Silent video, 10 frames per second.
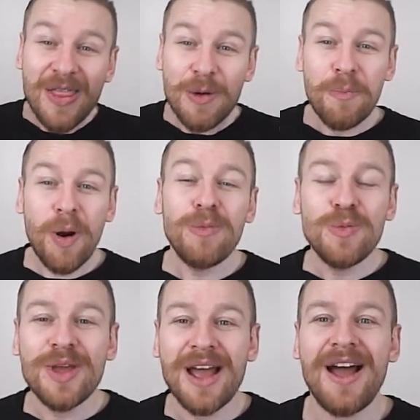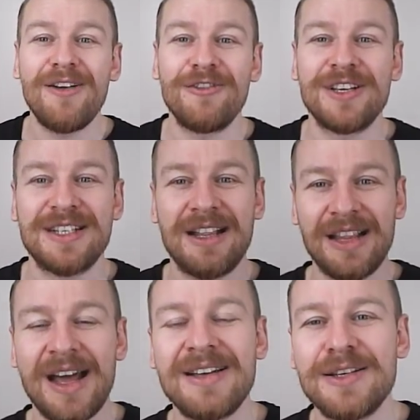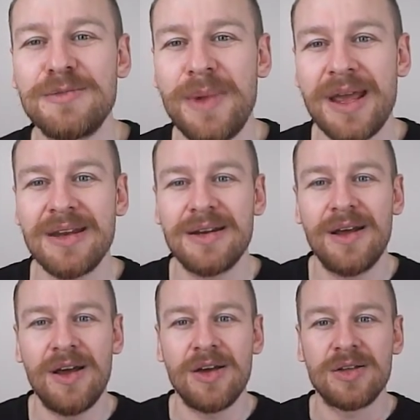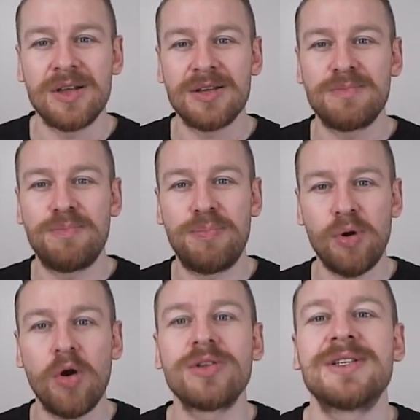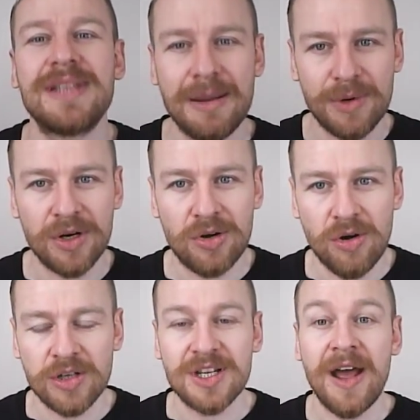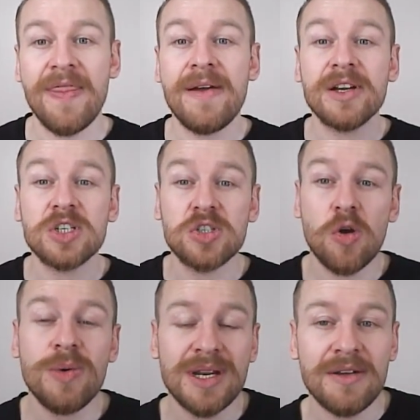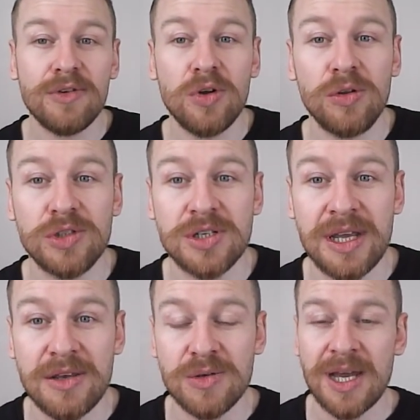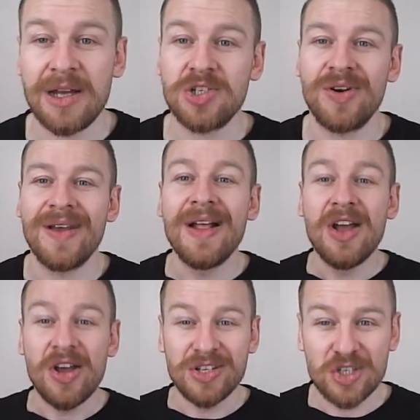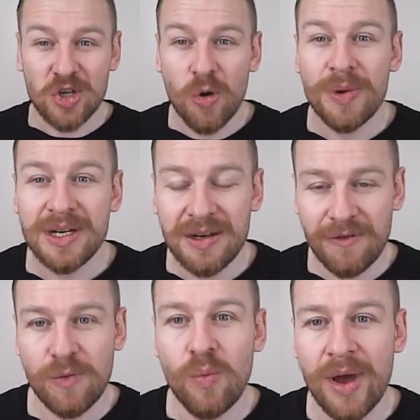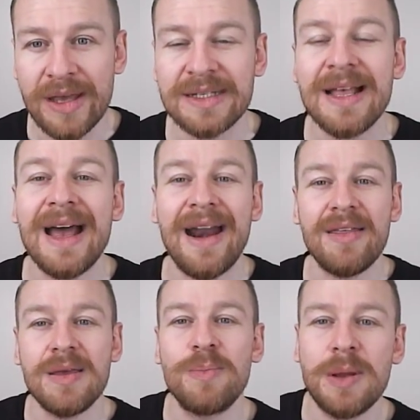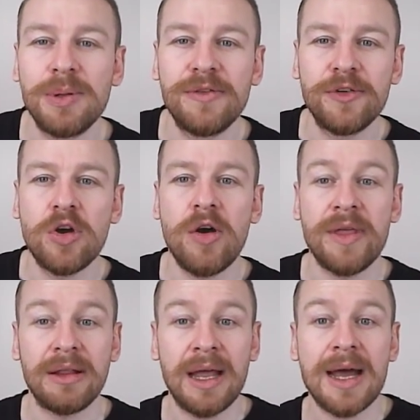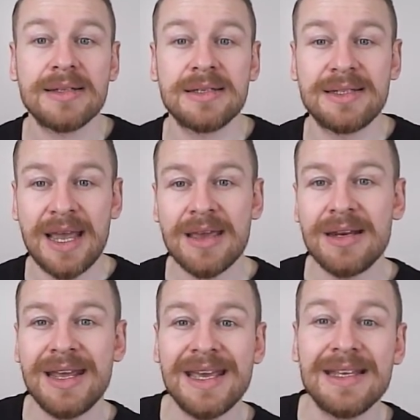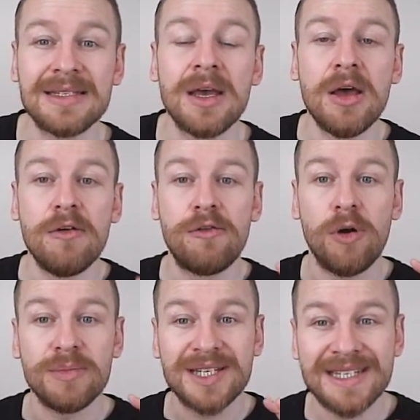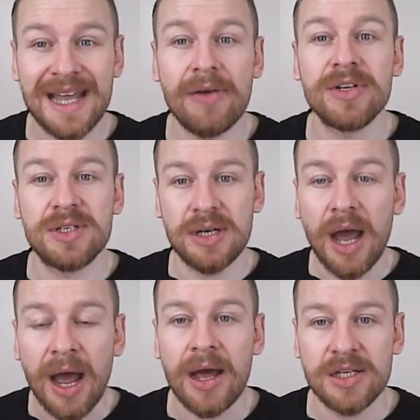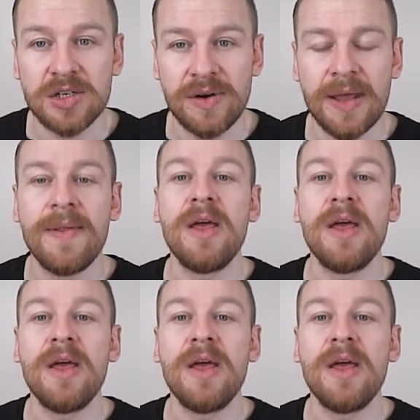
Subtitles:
The problem we have is that Lars has made a broad statement across, and there are so many different cultures that use archery in so many different ways, and I think people have forgotten that Lars has taken his from Saracen archery,